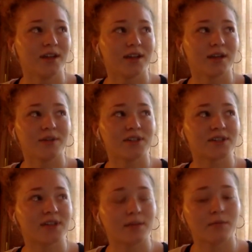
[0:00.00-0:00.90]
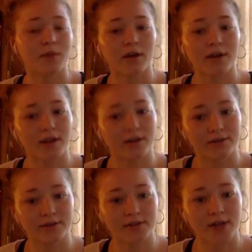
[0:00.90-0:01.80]
can we just like mark it a
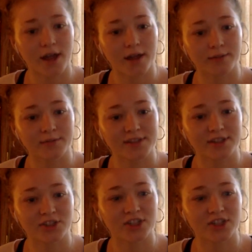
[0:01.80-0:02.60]
few times? And she's